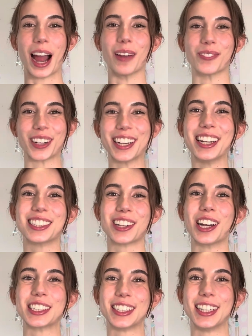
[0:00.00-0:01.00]
I'm pretty
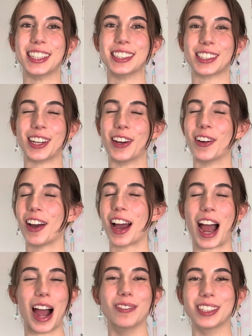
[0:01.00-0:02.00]
exhausted, so
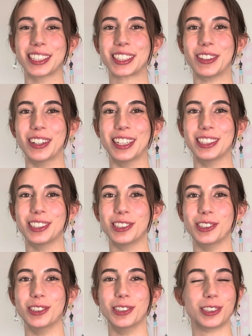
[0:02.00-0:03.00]
I'm just going
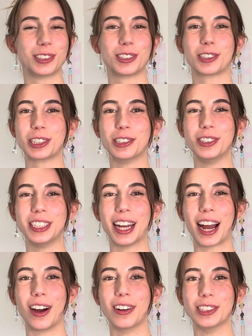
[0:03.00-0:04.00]
to cruise it
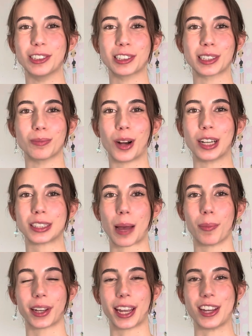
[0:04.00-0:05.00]
out, do some moss
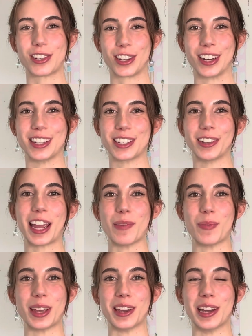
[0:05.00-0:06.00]
application until
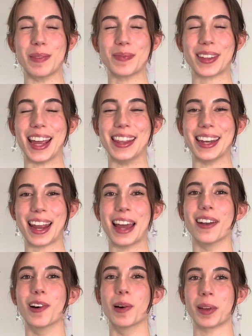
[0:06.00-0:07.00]
8 p.m. and then
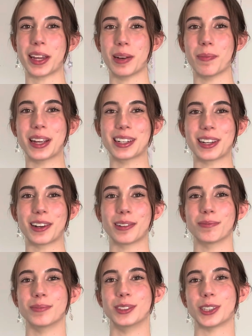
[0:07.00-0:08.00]
head home and eat a big dinner.
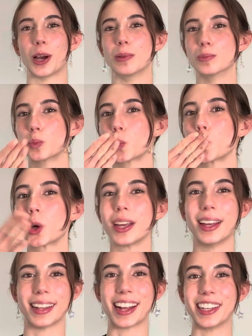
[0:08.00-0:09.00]
So
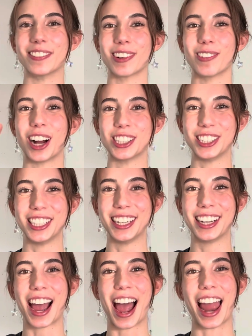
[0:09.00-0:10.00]
thank you for
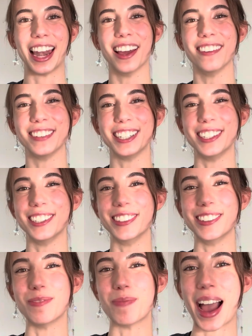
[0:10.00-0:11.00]
watching. I love
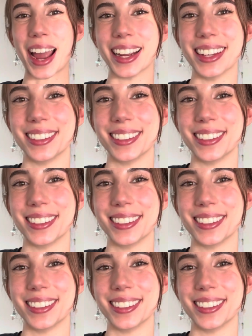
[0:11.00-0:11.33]
you. Bye.